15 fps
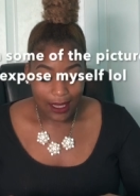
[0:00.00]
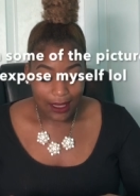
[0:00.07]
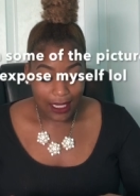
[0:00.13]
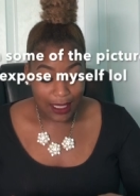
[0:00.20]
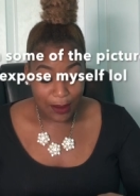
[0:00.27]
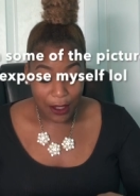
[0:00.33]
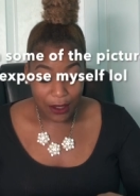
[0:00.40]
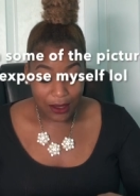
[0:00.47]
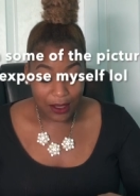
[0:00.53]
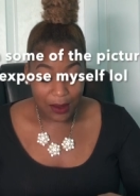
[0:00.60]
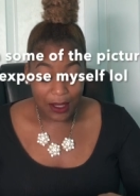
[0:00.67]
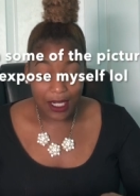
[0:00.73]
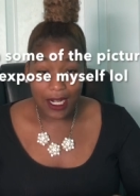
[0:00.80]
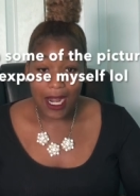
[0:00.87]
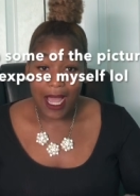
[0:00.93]
That's my old
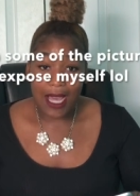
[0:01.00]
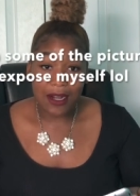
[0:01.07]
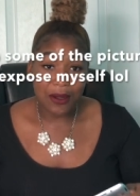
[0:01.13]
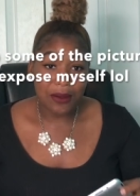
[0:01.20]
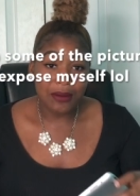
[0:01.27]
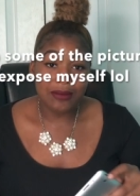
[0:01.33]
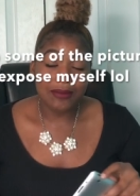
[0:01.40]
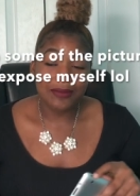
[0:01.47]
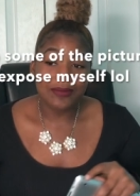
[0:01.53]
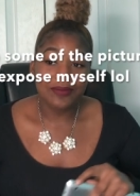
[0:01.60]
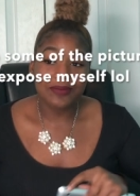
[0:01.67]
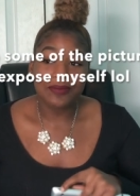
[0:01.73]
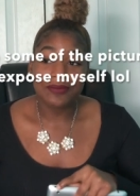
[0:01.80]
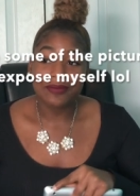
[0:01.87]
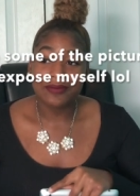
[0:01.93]
Twitter. I don't
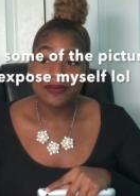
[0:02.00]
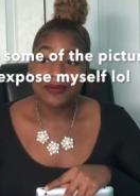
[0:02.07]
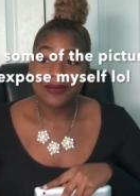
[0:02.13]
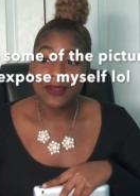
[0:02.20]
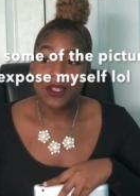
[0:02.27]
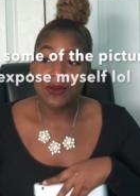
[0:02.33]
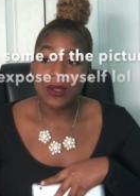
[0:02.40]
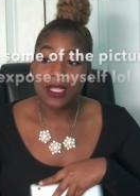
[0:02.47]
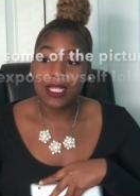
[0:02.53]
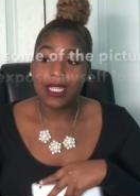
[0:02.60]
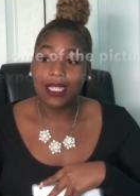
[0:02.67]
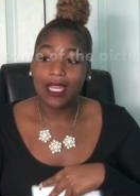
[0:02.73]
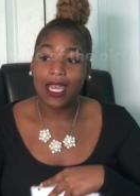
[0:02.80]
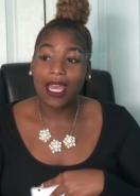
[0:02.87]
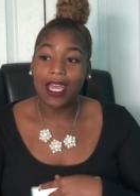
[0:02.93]

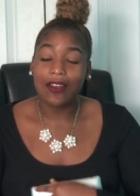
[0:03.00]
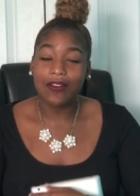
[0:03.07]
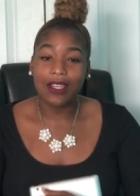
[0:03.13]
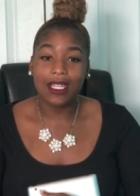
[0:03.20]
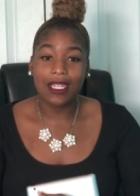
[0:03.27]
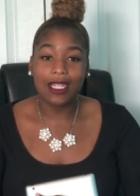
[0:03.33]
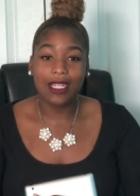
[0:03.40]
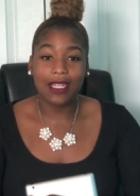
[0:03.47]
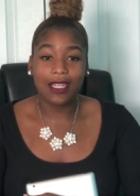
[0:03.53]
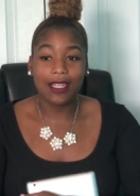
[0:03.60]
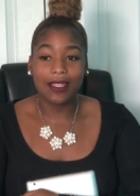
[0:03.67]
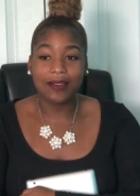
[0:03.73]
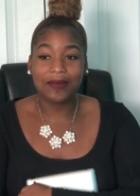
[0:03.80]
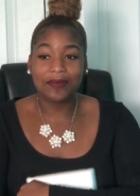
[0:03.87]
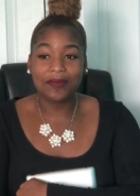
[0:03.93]
really have any
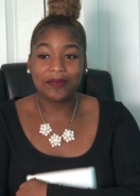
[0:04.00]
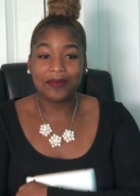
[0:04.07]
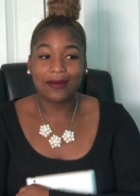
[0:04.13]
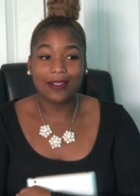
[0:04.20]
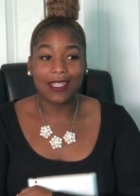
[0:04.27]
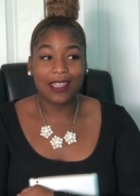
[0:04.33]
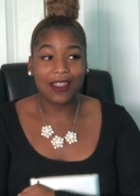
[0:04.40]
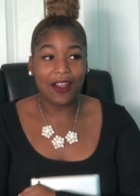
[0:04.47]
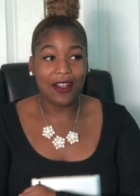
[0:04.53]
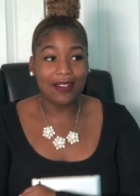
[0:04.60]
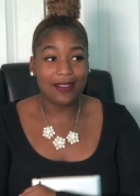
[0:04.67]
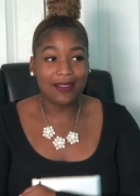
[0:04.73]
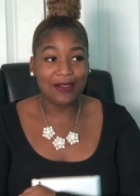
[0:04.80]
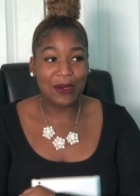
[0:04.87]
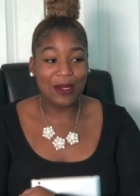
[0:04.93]

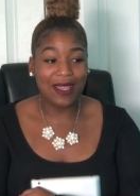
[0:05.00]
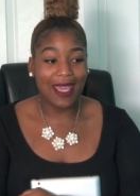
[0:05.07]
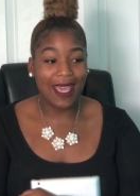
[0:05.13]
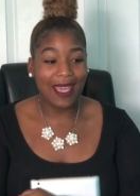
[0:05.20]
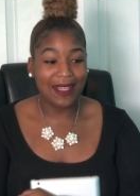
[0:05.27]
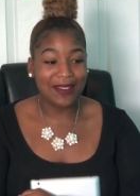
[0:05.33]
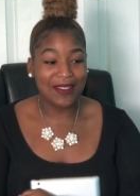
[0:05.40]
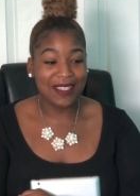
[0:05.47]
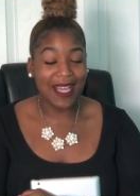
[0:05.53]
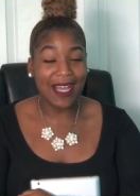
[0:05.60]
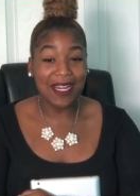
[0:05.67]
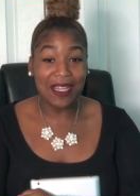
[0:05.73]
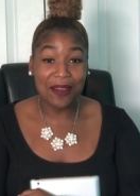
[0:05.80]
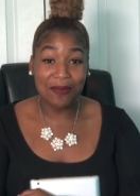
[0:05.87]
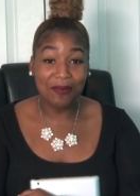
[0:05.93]
thoughts on that. It's
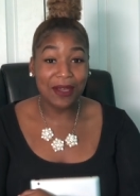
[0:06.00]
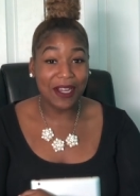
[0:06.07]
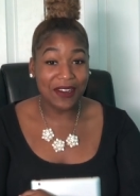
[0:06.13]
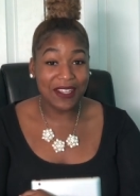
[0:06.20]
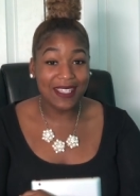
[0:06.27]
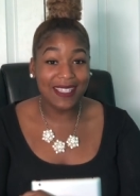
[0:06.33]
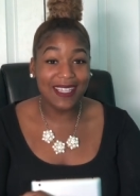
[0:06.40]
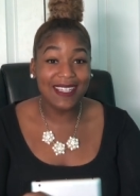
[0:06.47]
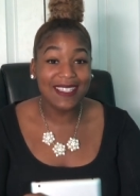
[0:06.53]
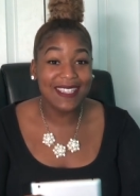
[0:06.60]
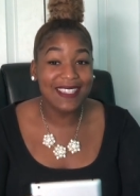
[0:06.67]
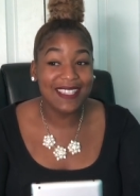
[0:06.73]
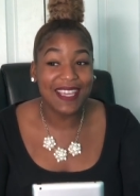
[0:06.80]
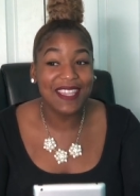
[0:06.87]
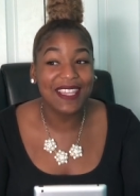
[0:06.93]
kind of embarrassing
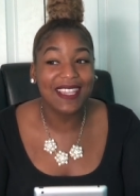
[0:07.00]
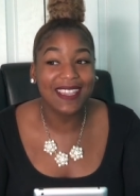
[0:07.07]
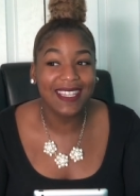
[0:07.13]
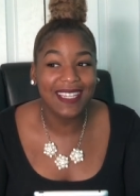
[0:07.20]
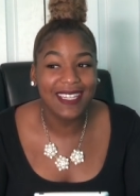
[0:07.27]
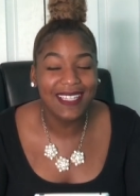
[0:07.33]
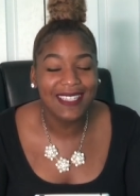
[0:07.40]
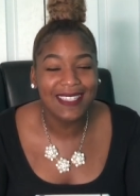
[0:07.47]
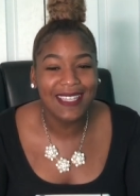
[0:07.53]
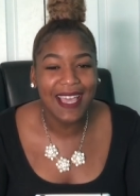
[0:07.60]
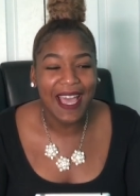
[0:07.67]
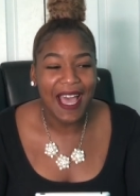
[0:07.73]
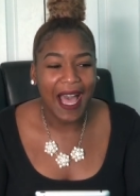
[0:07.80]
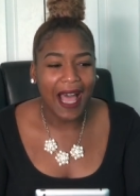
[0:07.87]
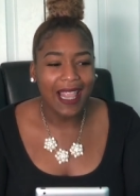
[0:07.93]
to say the least.
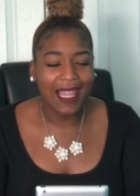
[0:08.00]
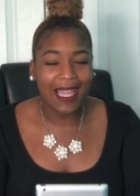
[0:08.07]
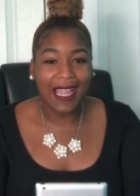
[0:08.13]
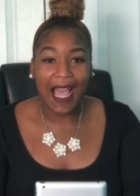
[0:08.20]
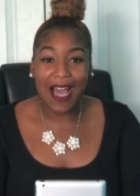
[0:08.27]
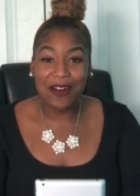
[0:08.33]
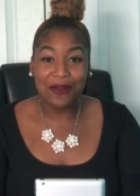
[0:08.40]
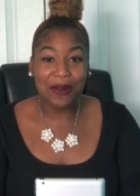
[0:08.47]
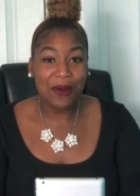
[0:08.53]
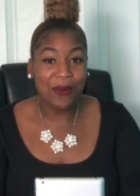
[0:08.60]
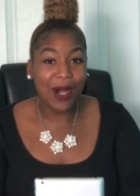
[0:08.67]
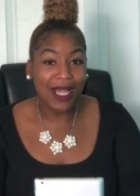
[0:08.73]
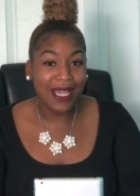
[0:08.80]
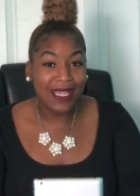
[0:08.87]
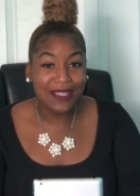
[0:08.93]
Like, I don't know
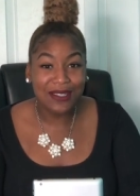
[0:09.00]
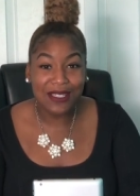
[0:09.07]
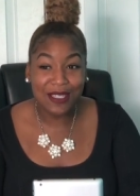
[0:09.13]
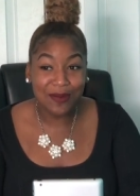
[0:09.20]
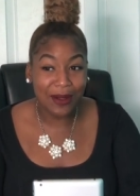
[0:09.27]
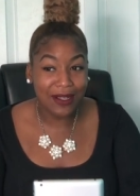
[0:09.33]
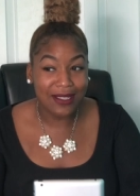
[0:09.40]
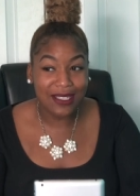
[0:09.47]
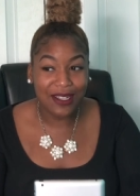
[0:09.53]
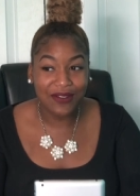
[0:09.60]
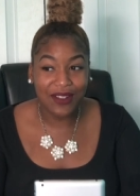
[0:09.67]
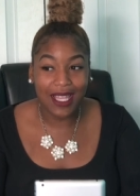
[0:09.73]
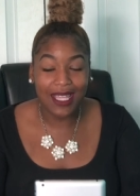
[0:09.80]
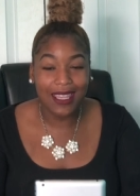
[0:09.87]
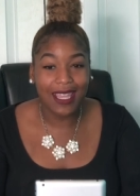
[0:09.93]
why I used to spell
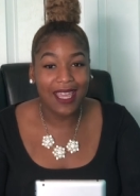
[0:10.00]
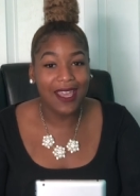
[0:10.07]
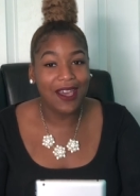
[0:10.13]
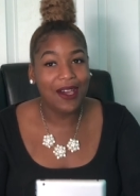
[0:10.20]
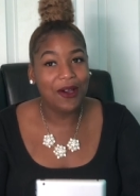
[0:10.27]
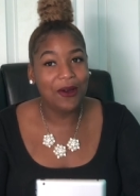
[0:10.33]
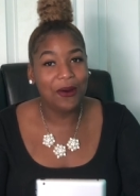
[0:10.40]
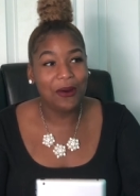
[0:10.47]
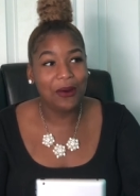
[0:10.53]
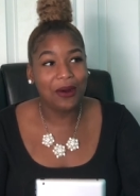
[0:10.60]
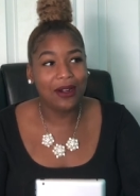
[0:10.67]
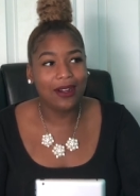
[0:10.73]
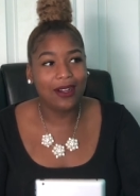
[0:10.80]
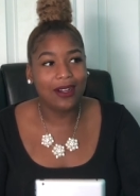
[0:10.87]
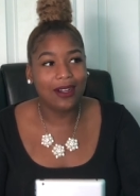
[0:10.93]
stuff like that
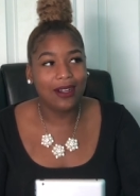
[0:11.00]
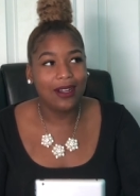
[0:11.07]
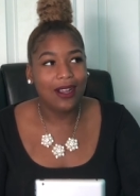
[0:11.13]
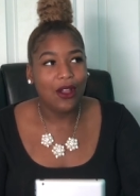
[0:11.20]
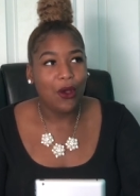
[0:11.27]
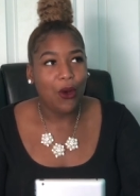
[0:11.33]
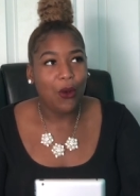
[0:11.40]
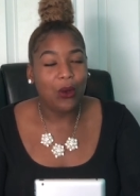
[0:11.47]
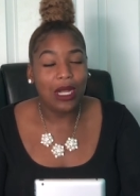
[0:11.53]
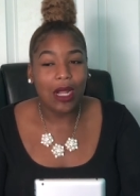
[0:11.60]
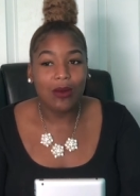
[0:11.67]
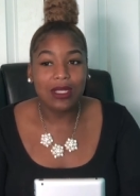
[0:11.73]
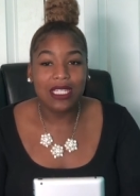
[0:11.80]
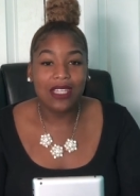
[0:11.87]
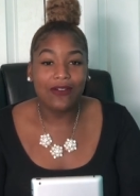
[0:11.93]
or what
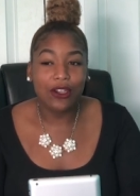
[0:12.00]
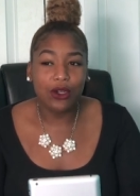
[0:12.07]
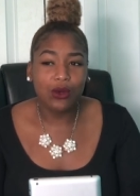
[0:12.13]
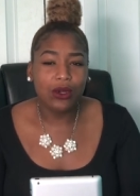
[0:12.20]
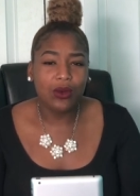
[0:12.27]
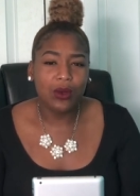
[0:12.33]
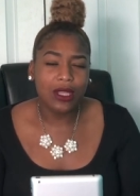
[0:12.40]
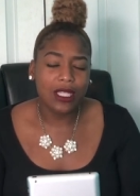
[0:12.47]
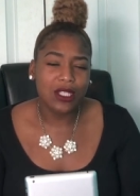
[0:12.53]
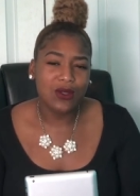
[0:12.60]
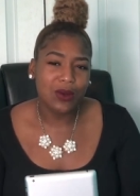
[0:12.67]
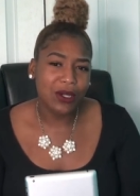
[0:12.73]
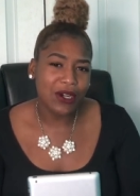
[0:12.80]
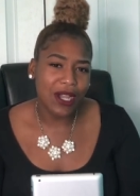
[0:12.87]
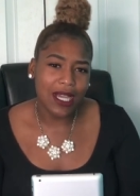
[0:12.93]
I was even doing with the
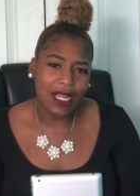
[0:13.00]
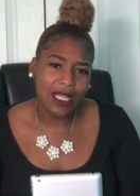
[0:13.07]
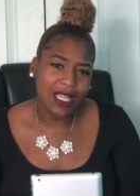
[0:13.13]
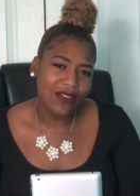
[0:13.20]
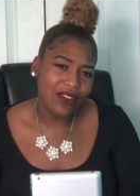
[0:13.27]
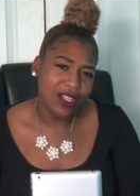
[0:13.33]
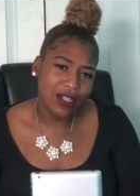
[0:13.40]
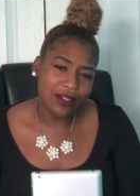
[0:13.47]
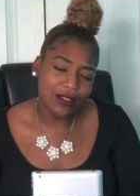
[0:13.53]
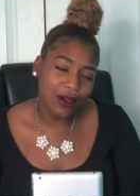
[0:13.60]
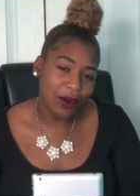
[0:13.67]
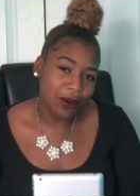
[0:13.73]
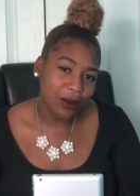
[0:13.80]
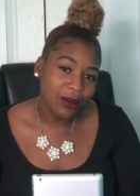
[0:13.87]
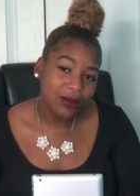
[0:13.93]
Twitter at 11 years
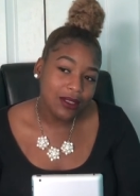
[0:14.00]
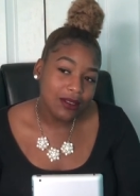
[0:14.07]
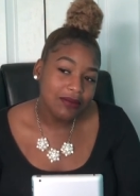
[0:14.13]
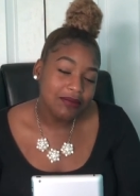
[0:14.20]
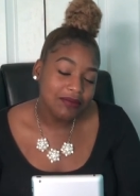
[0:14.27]
old.